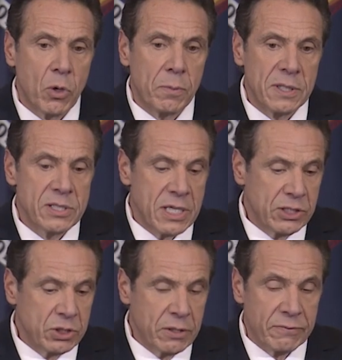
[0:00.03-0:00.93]
In
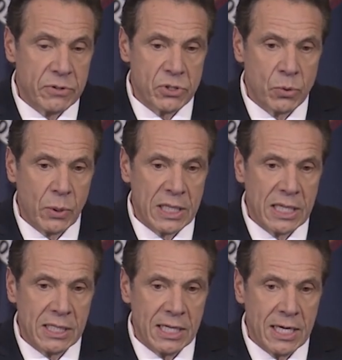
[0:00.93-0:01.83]
light of Governor
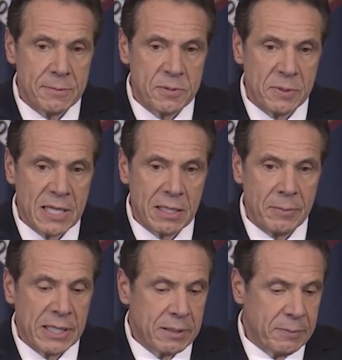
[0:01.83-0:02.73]
Cuomo's mandate to
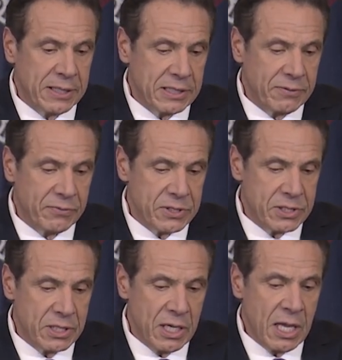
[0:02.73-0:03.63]
close all schools
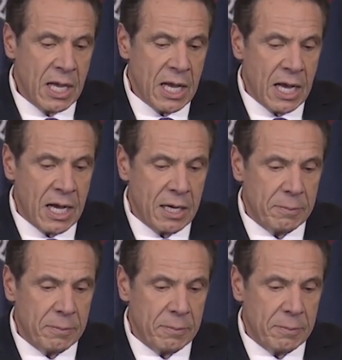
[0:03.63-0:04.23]
during the coronavirus